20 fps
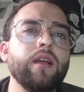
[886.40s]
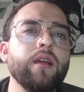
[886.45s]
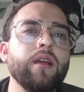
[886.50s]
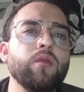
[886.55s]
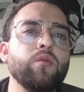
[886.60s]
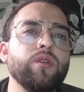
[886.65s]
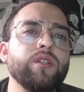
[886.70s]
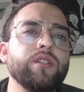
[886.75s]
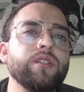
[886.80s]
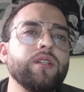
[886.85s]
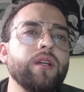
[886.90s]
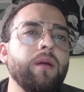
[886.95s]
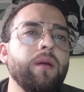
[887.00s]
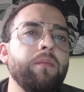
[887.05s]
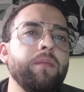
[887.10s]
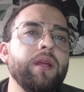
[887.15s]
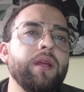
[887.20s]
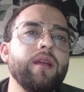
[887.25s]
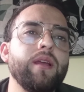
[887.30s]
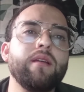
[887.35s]
which can
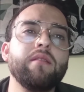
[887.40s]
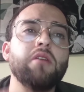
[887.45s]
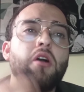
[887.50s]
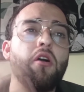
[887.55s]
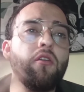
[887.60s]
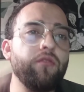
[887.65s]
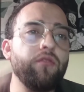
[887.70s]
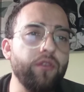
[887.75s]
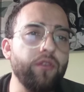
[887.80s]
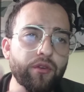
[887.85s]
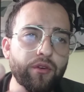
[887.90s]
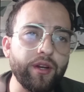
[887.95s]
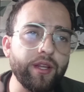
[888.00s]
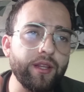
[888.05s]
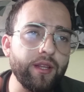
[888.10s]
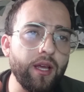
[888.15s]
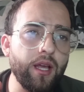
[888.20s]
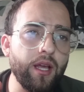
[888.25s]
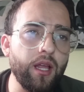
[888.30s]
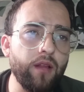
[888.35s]
be of great
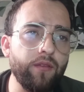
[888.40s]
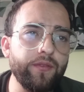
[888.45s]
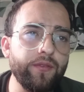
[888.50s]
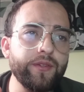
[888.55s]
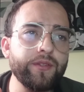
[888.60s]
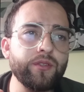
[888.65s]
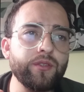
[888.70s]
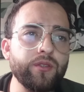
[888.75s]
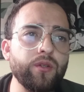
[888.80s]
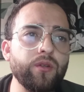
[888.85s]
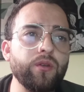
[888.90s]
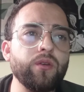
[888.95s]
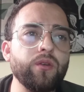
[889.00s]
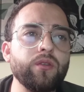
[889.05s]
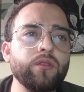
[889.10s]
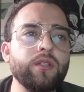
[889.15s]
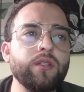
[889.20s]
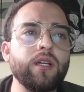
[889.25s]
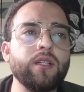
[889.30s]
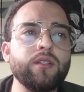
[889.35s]
help so
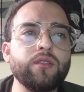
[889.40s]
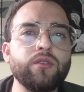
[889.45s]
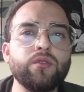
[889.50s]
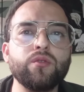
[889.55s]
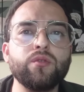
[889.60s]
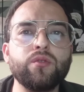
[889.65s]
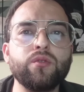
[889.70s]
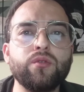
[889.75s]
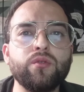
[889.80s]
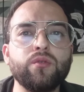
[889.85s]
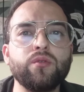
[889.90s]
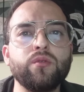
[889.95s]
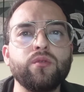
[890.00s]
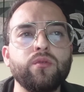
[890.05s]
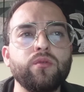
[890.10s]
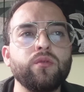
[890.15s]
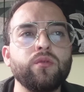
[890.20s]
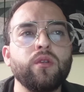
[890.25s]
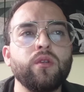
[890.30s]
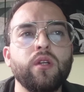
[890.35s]
that
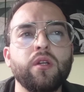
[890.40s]
you